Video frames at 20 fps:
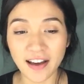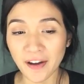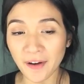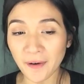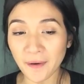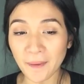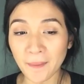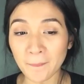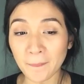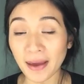
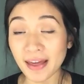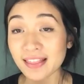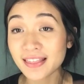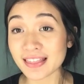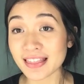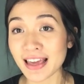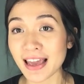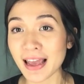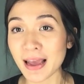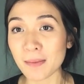
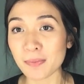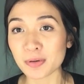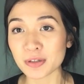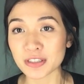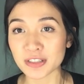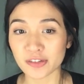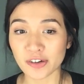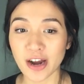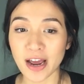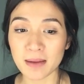And they
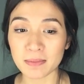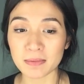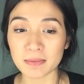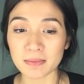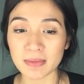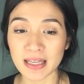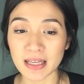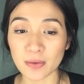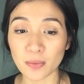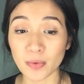prescribed
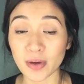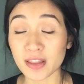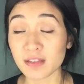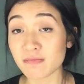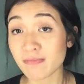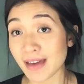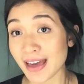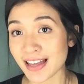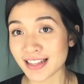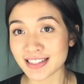me with
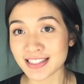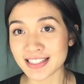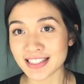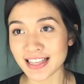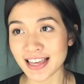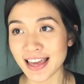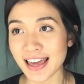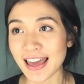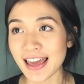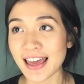
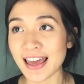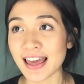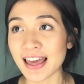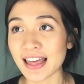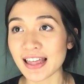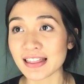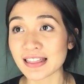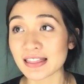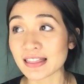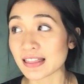meds,
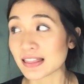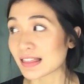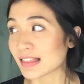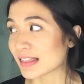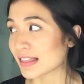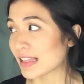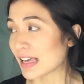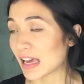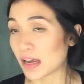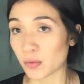and
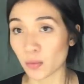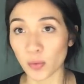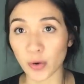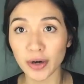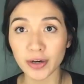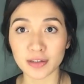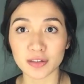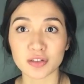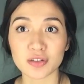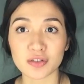it
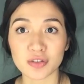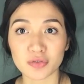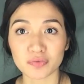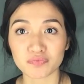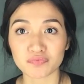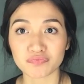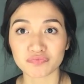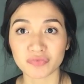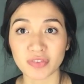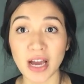worked.
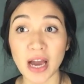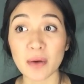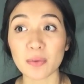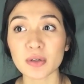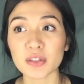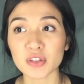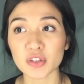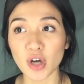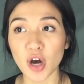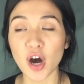I
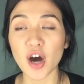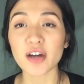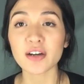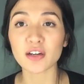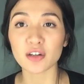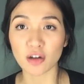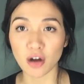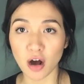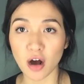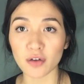was on
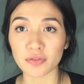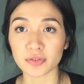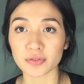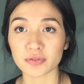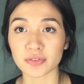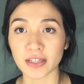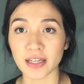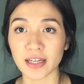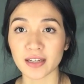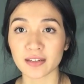and off
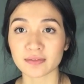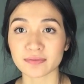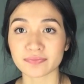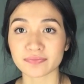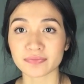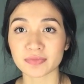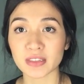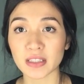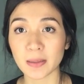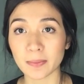of it
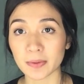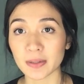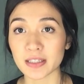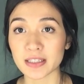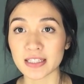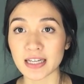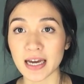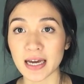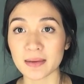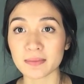a couple
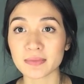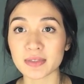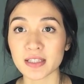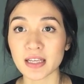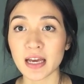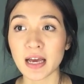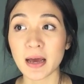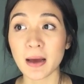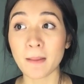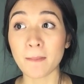of times,
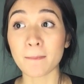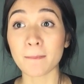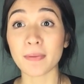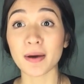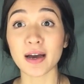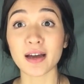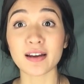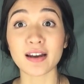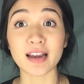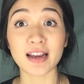
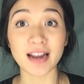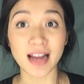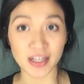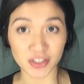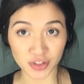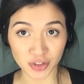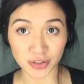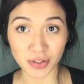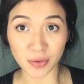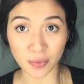but it
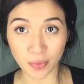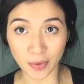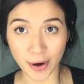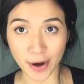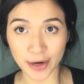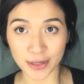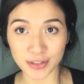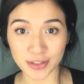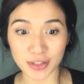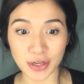actually
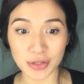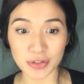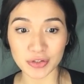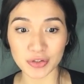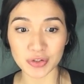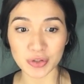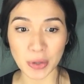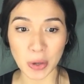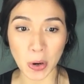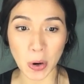works.
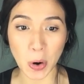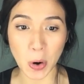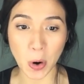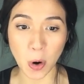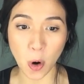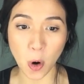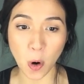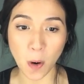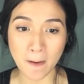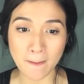
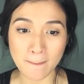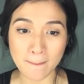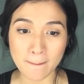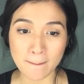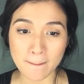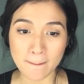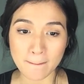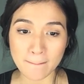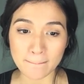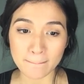So
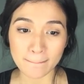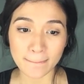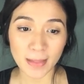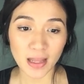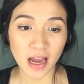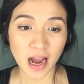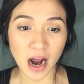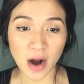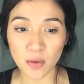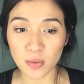
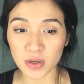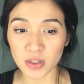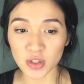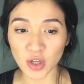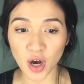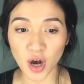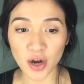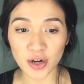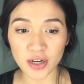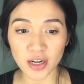I was
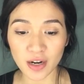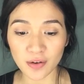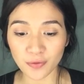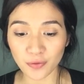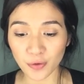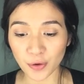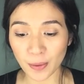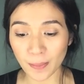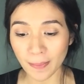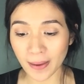on it
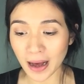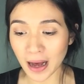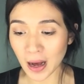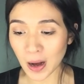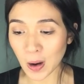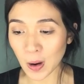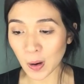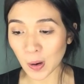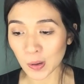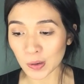for
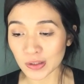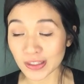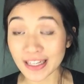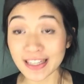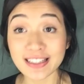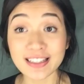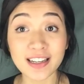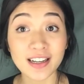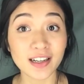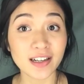about a
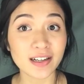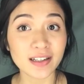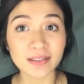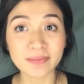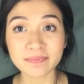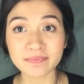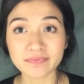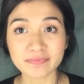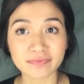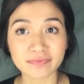year,